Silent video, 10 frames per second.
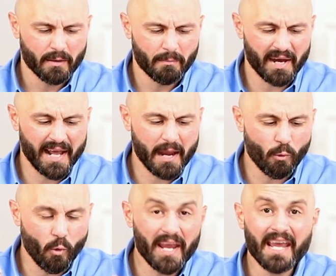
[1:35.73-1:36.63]
but a
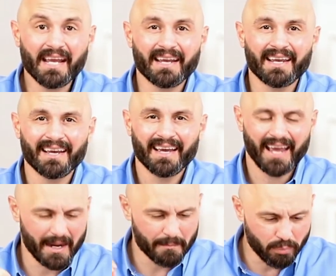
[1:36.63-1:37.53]
weak
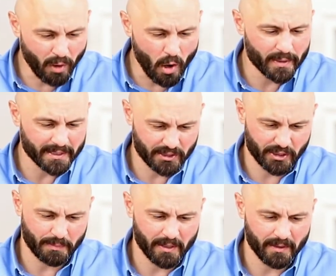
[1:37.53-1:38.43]
and broken
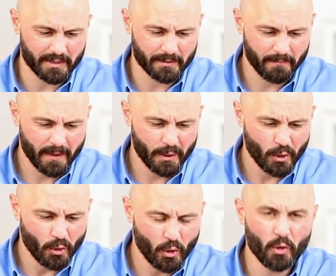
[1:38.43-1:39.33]
spirit
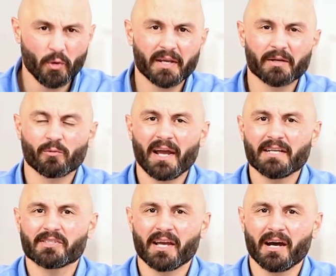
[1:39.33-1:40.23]
who can
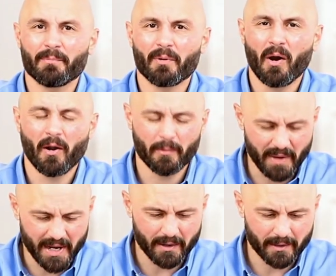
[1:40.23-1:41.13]
raise up or
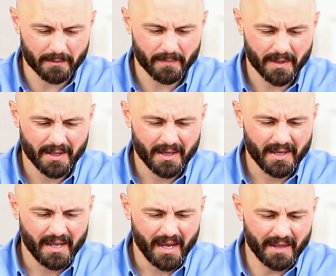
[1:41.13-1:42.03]
bear?"
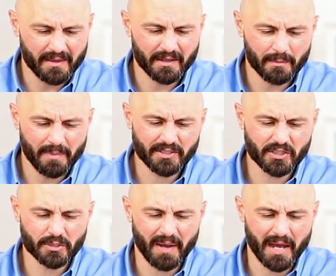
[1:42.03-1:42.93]
And then the
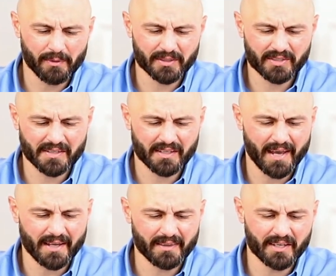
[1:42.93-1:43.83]
Message Bible, it says it
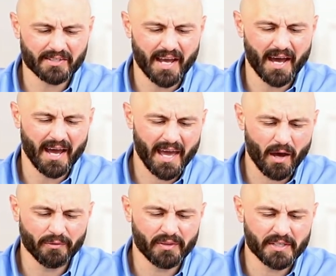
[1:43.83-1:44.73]
like this, "A
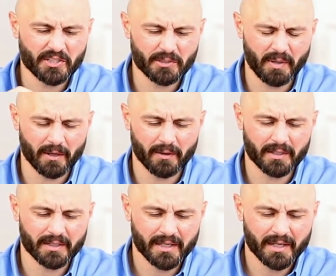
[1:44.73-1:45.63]
healthy
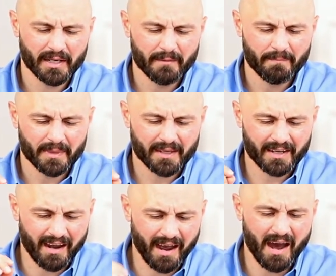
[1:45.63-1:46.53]
spirit
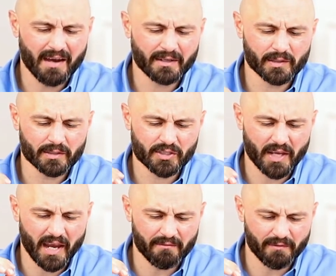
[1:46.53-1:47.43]
conquers
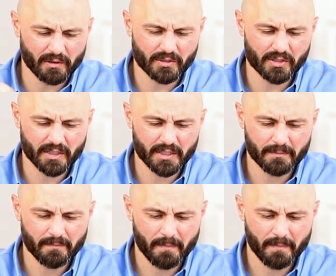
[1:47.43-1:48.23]
adversity,